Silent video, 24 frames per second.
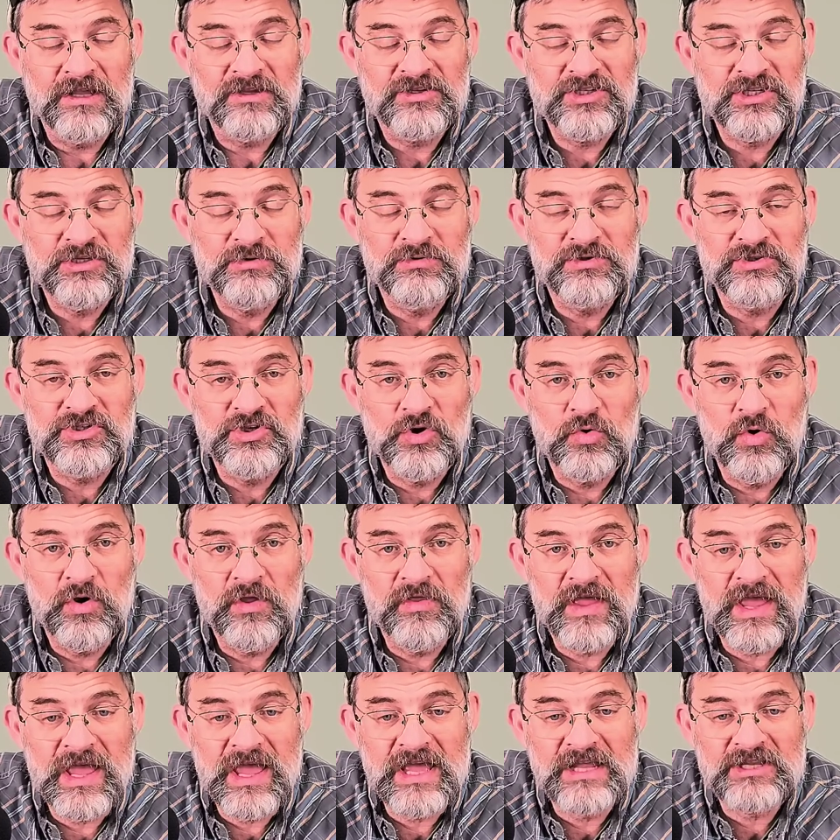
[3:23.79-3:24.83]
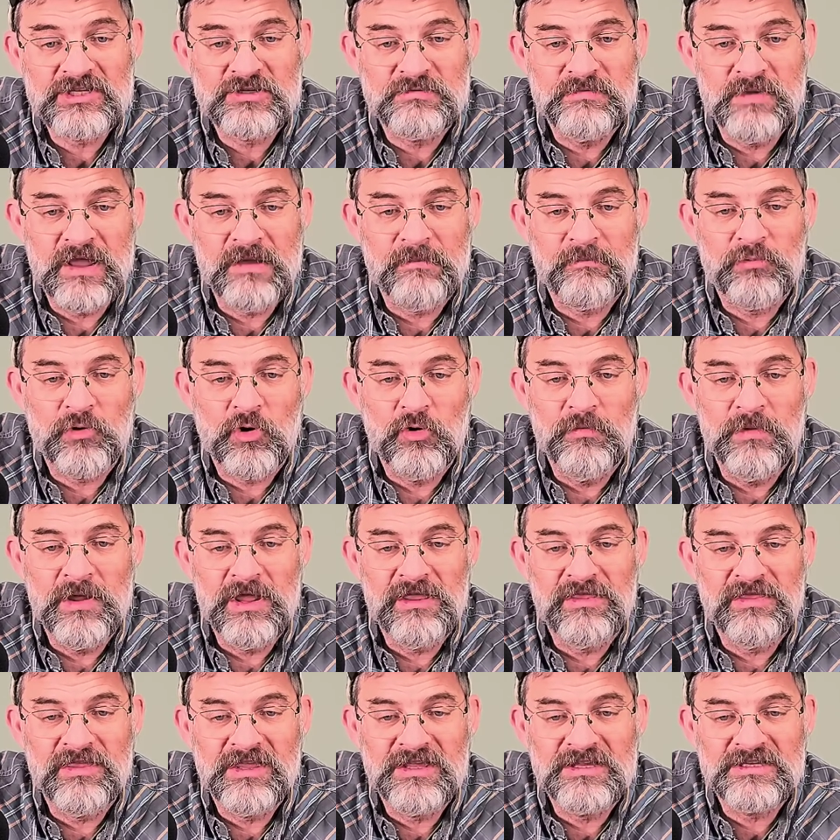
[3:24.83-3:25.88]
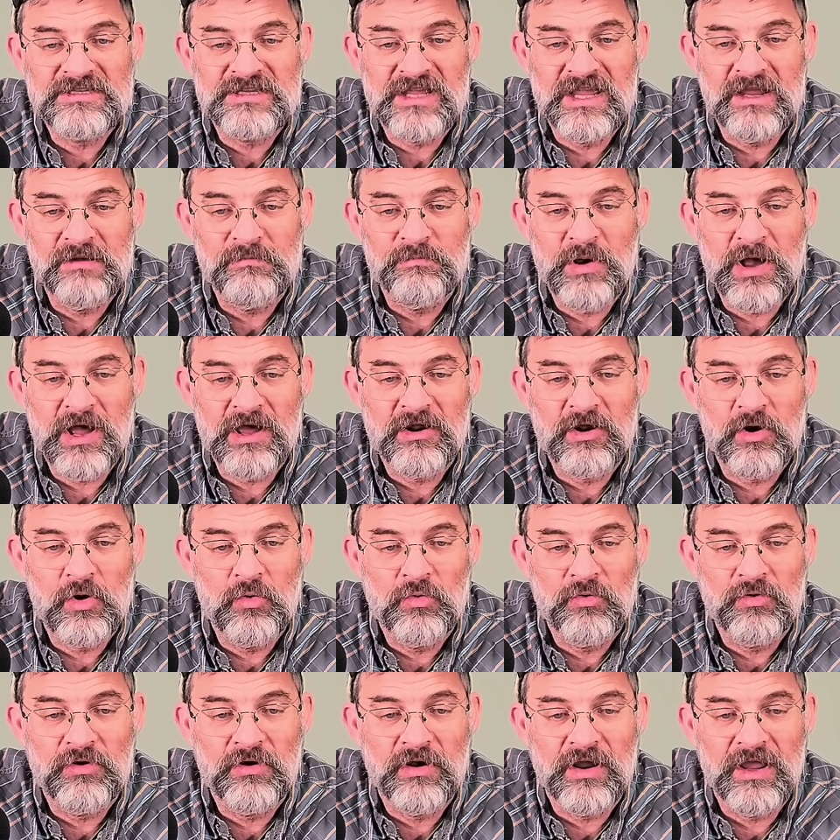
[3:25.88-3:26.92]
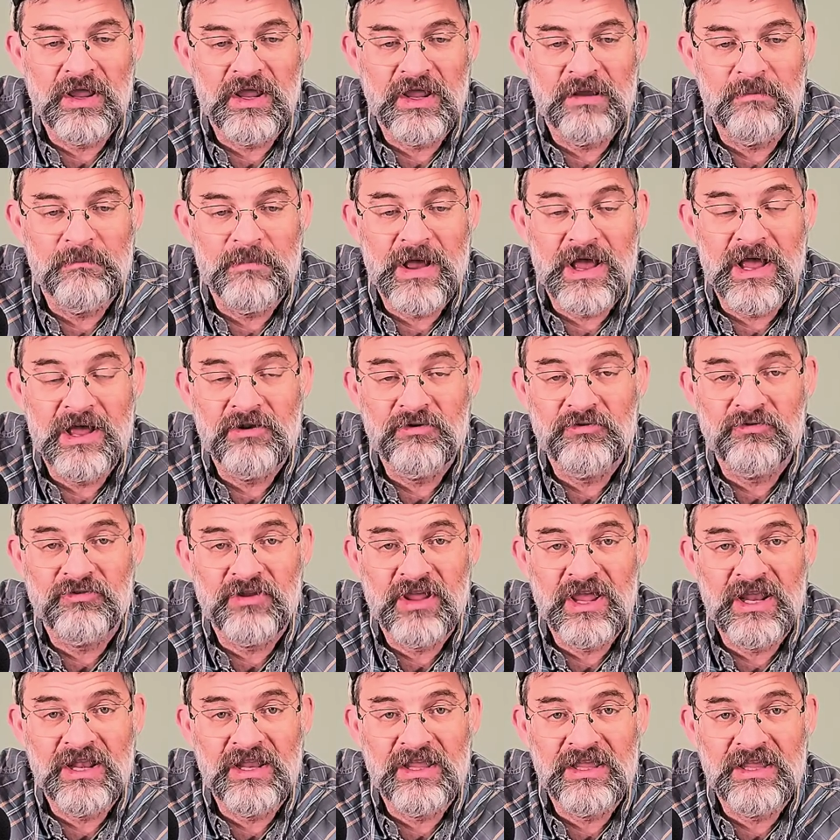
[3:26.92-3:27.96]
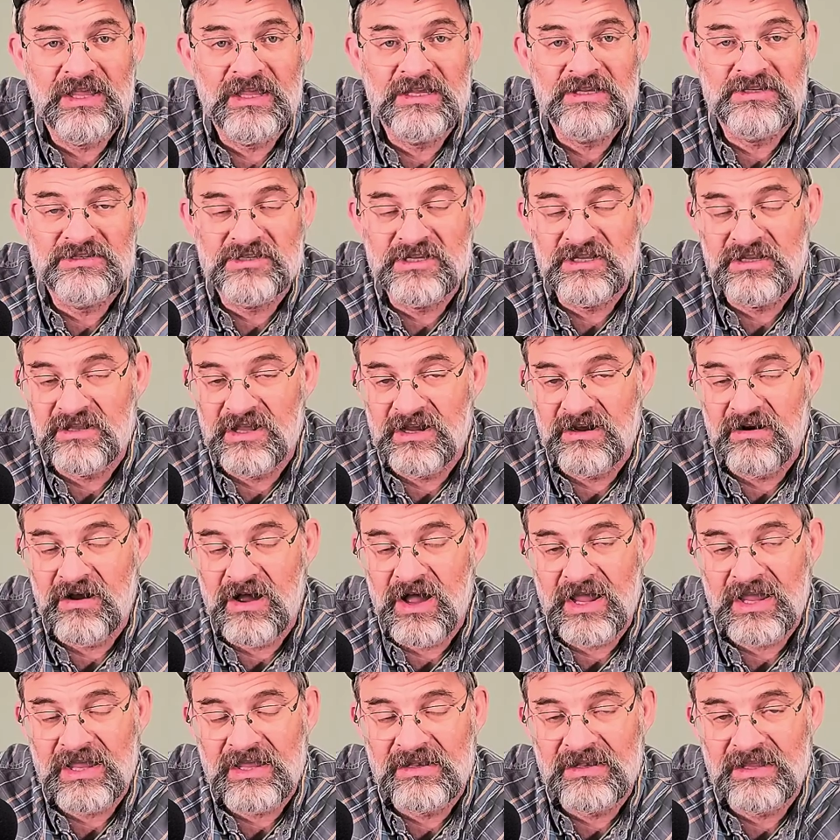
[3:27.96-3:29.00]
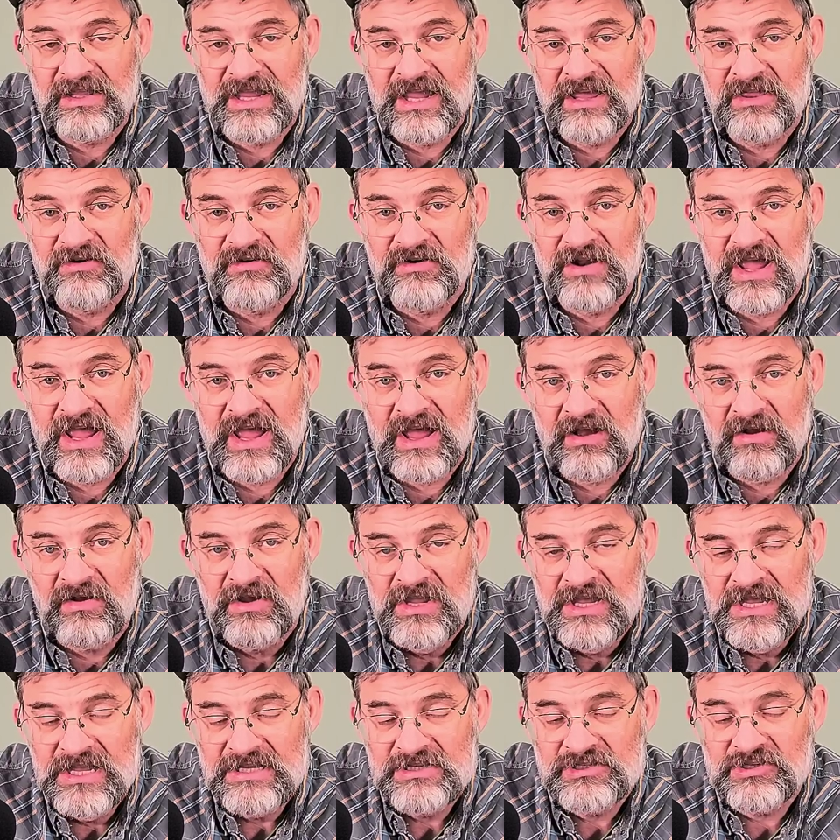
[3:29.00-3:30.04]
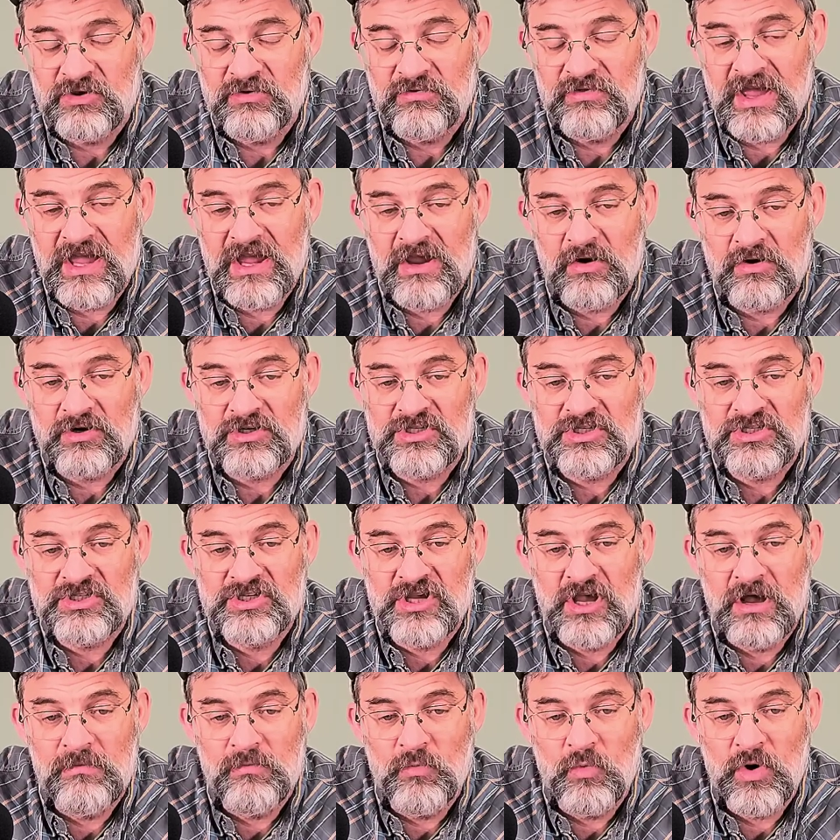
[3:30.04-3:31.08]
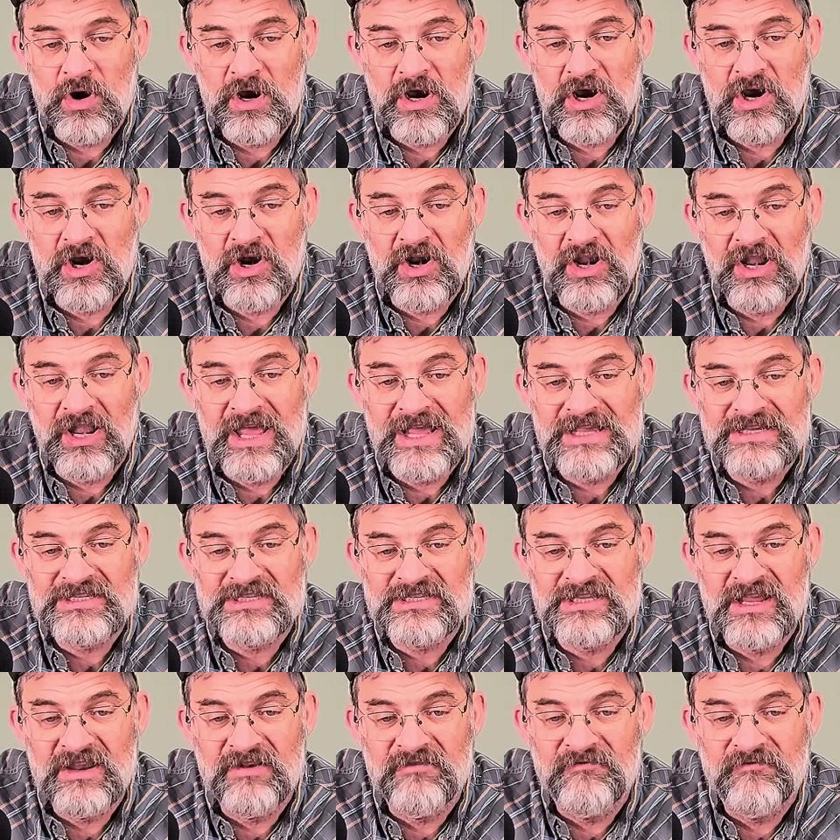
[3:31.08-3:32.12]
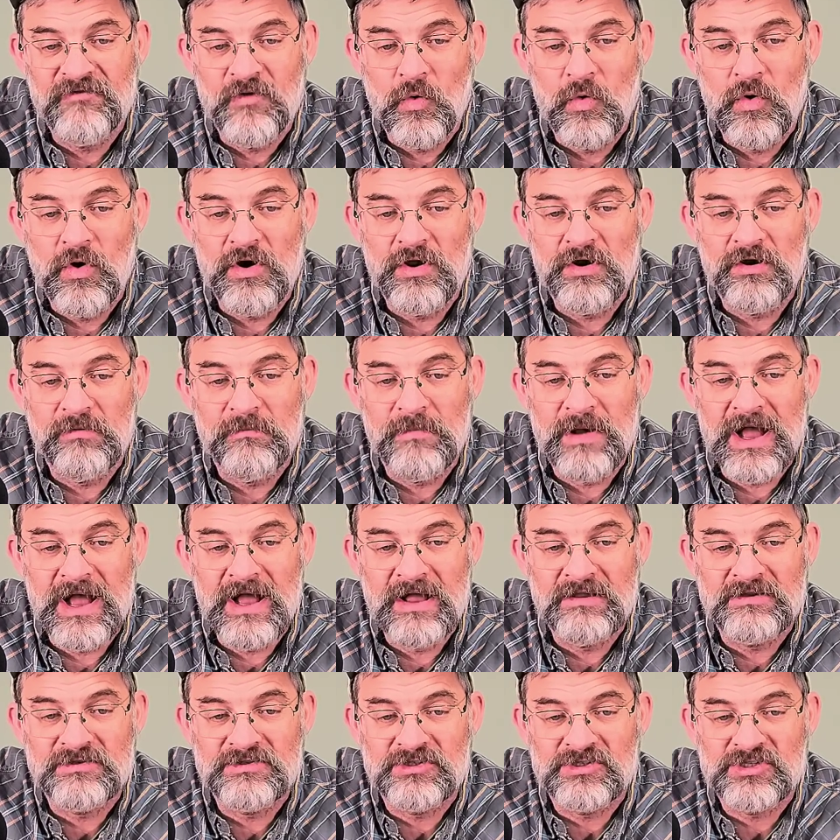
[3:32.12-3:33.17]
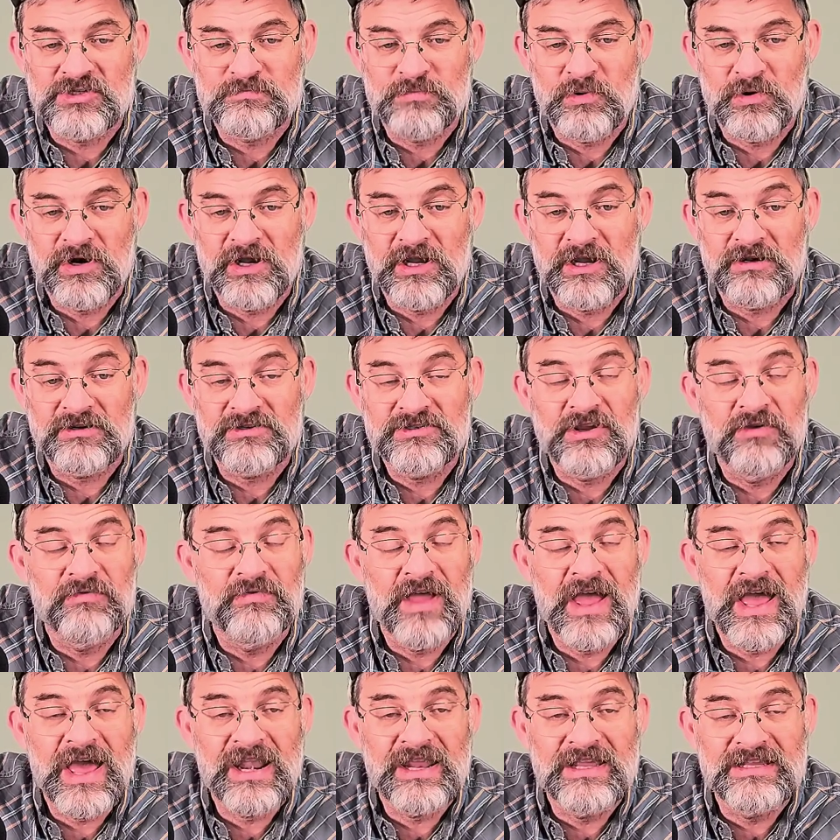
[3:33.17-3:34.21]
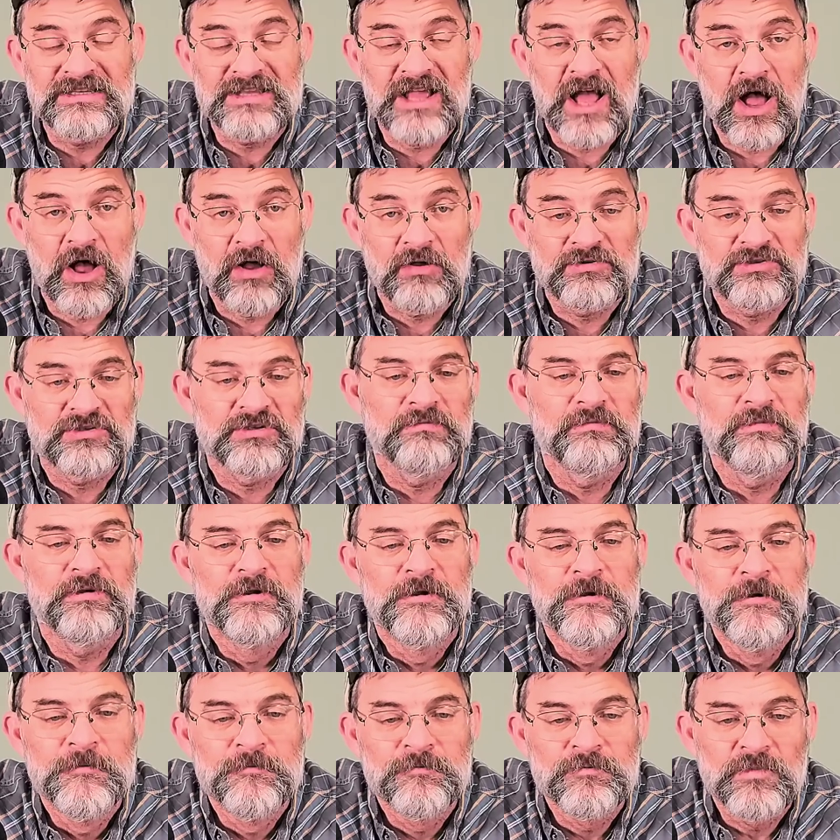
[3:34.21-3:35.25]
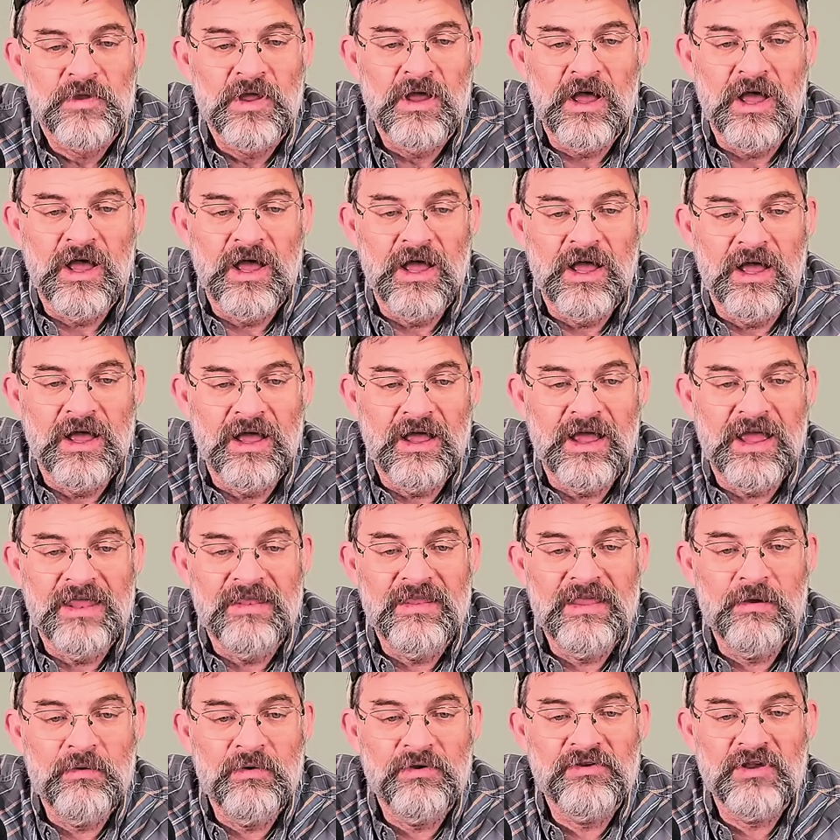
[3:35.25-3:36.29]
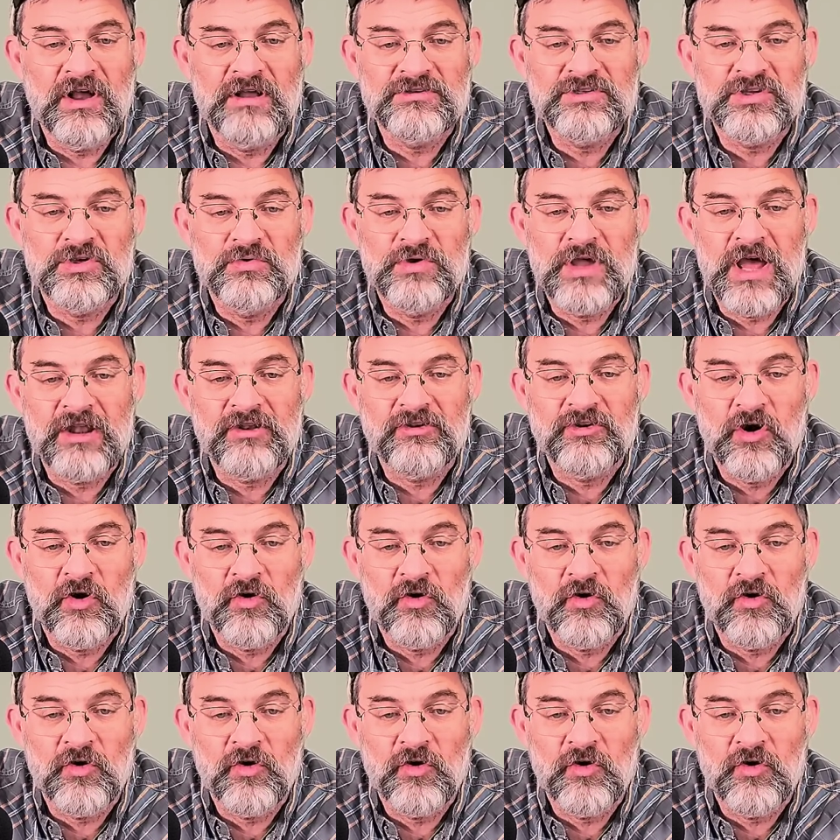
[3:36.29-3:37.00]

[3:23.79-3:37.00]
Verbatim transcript: she was doing that. She met Prometheus and Potholder, and my understanding is that they're hiking together now. So they are somewhere less than 400 miles to Springer. So that is awesome. And then we've also got